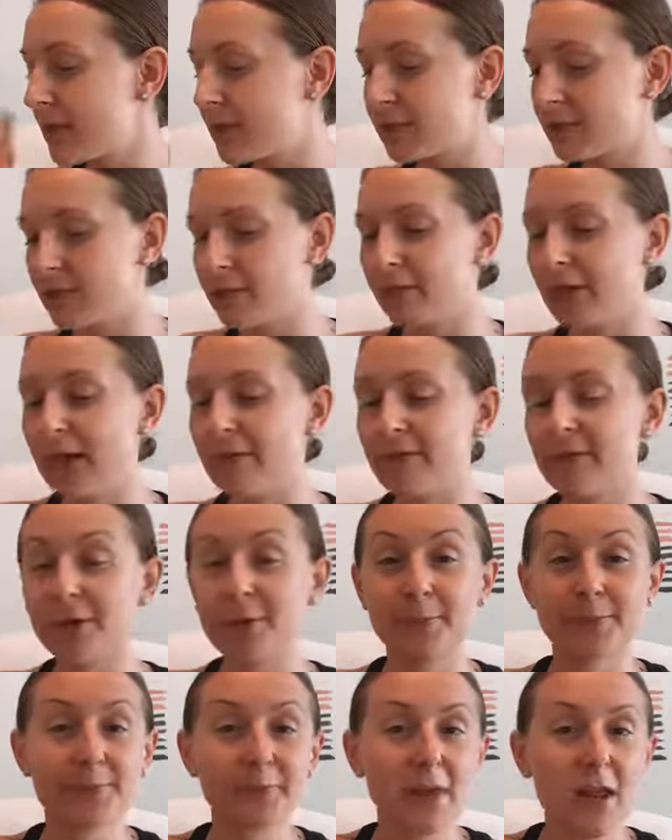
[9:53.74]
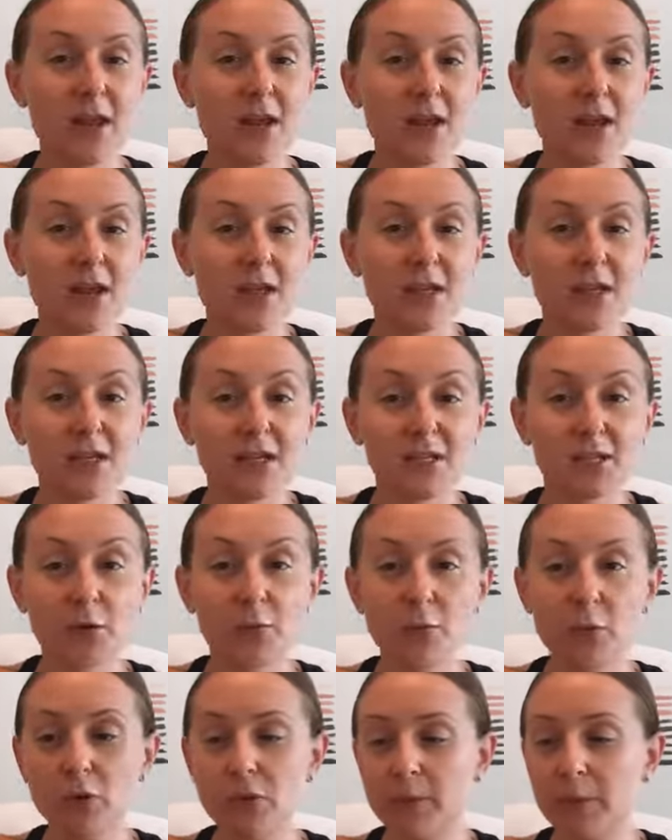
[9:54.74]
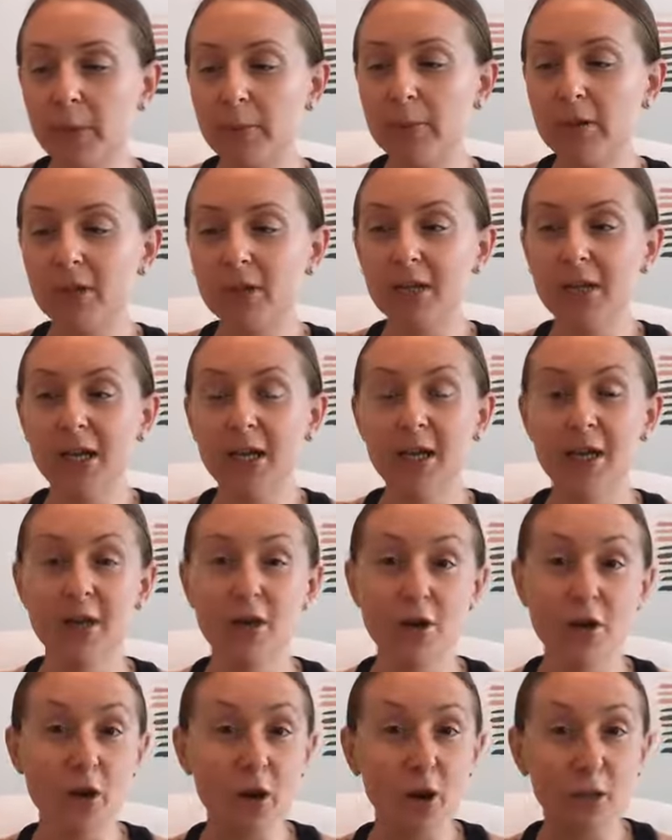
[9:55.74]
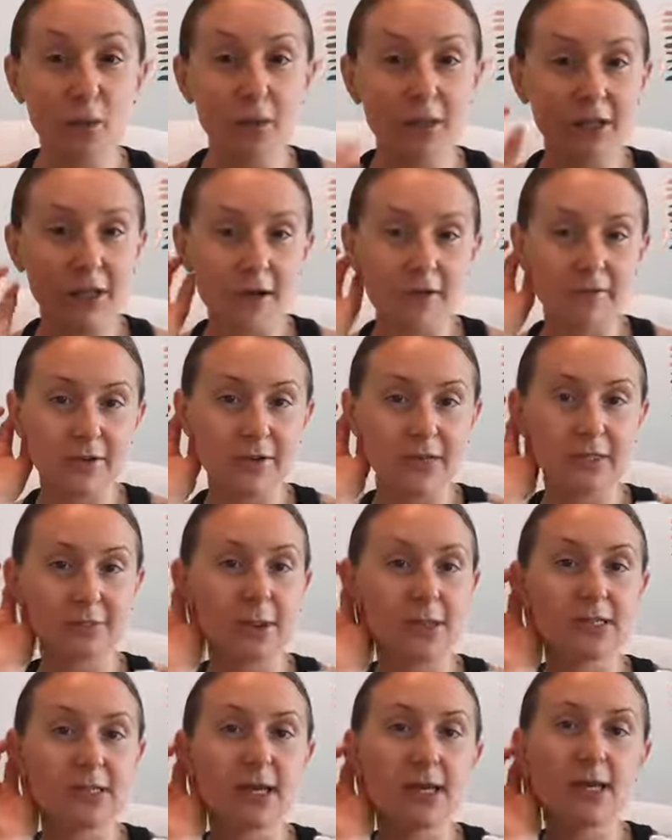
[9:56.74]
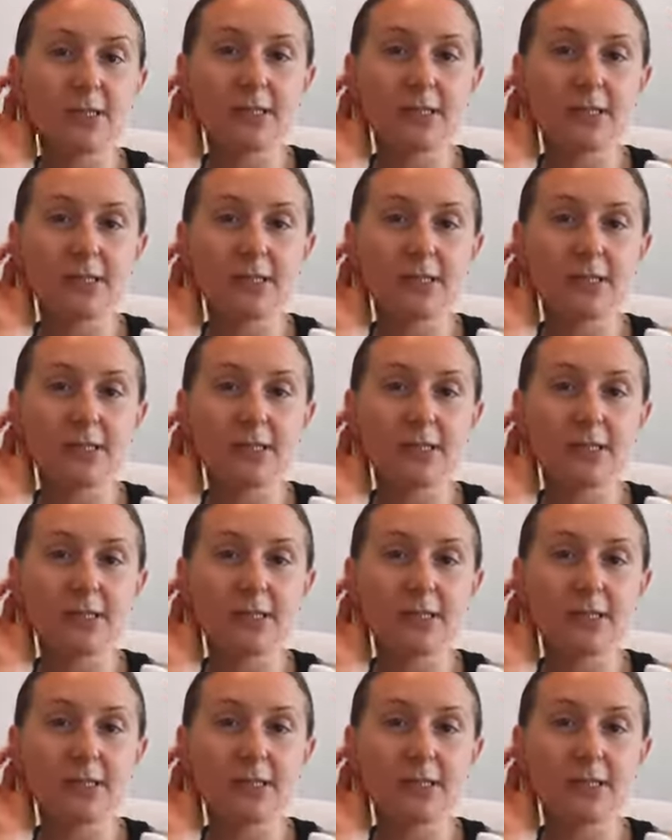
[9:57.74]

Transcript: Let's do lavender. So most people know what lavender smells like.